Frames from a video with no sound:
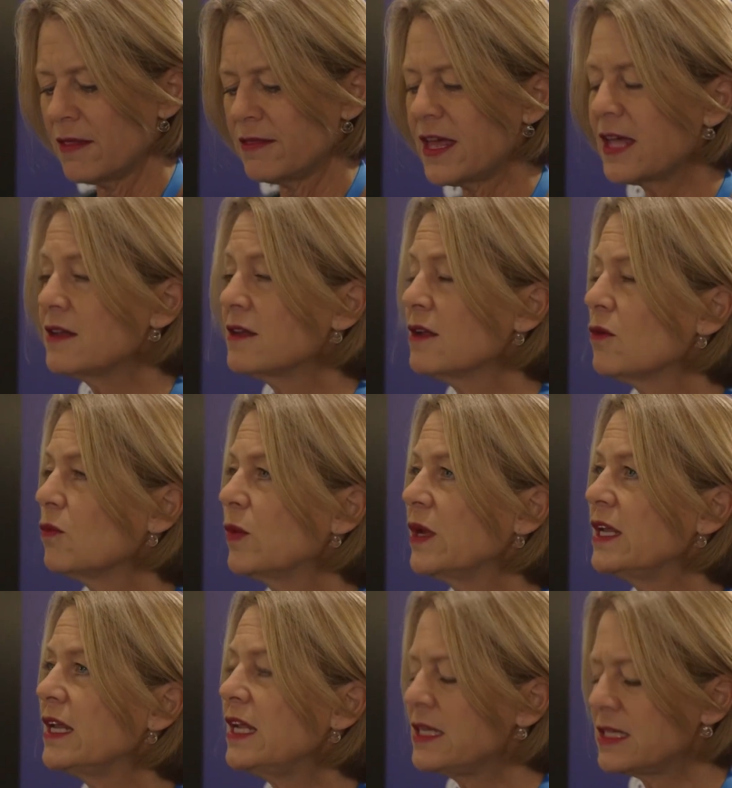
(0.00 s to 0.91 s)
then
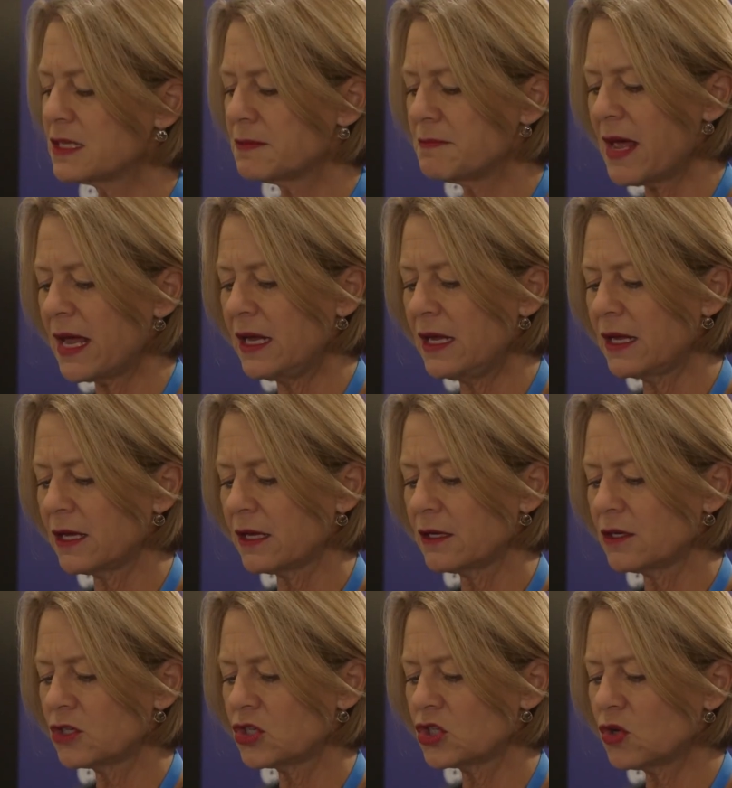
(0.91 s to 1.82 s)
we need to make
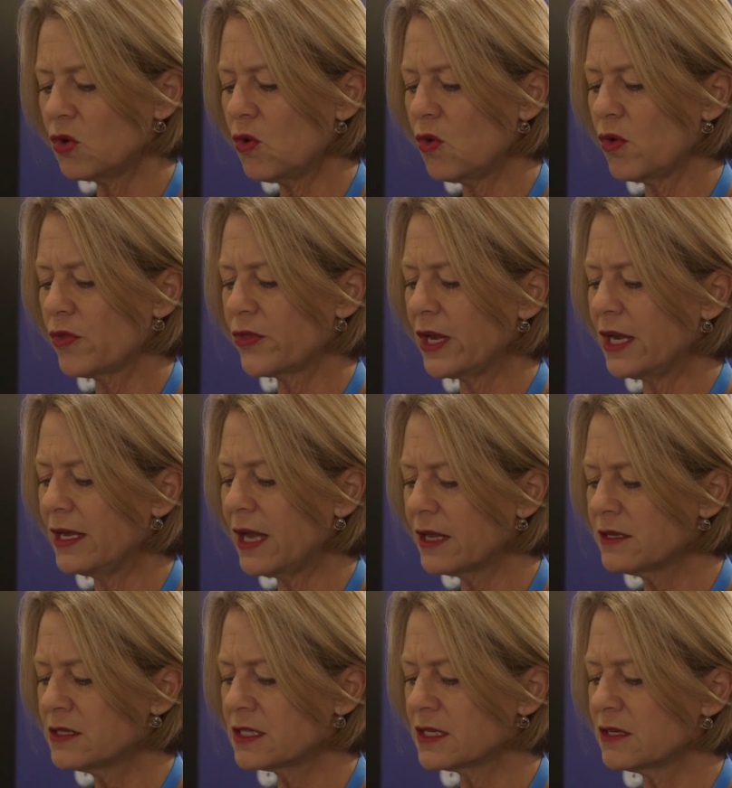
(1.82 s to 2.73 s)
sure that
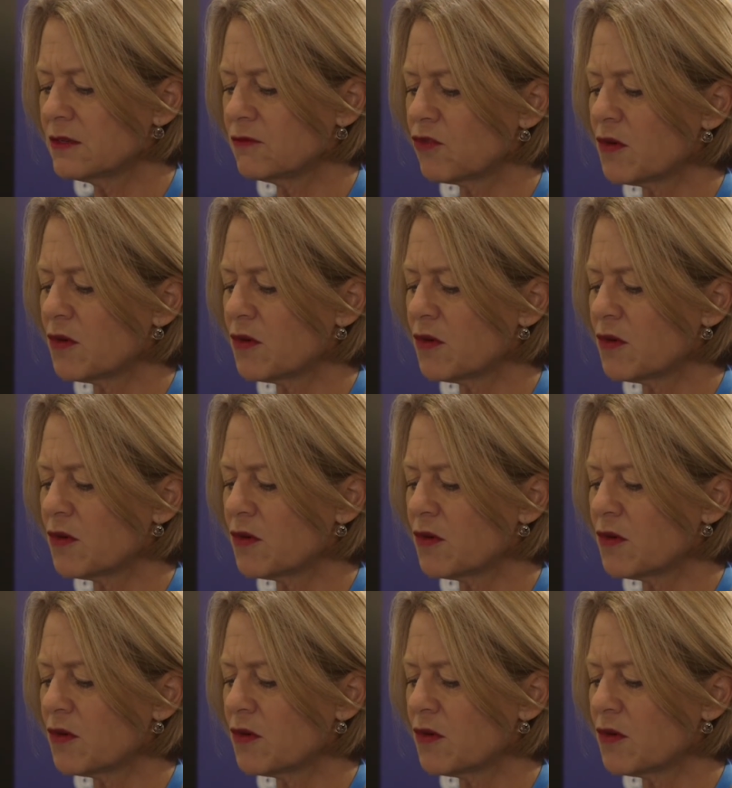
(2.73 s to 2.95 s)
London